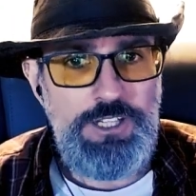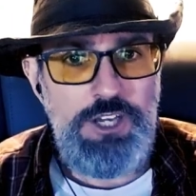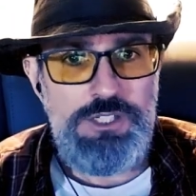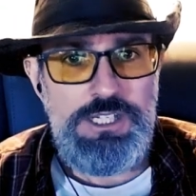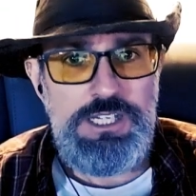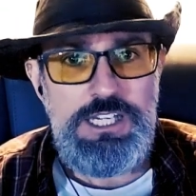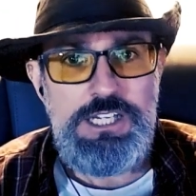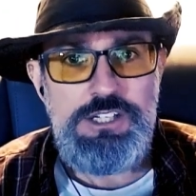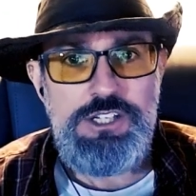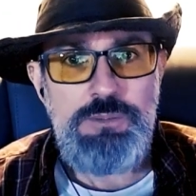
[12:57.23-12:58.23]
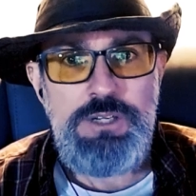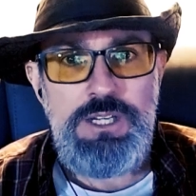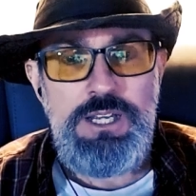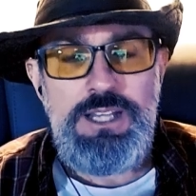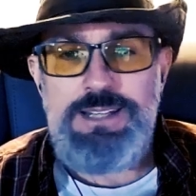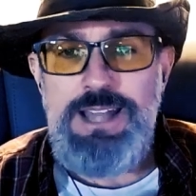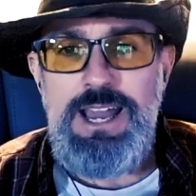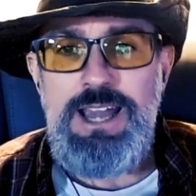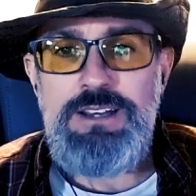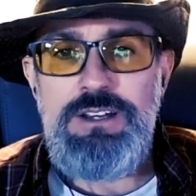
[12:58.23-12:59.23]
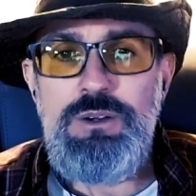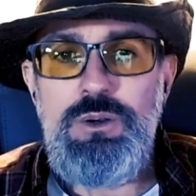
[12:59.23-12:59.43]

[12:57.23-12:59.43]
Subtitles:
the coast of Egypt that